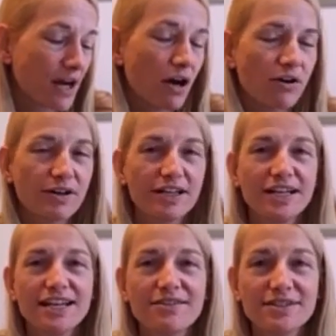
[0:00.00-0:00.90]
oh,
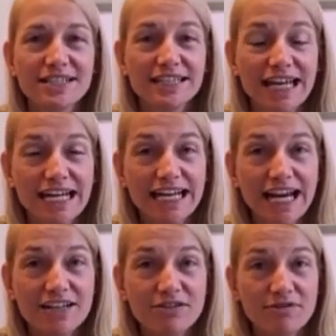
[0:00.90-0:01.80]
there was a lady
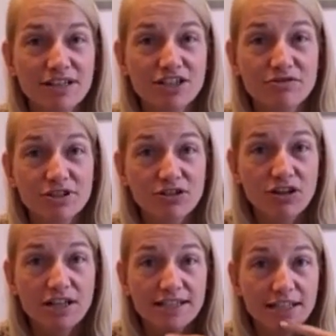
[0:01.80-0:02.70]
I knew once. She was a
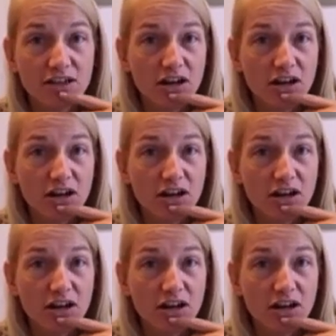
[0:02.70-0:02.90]
crossing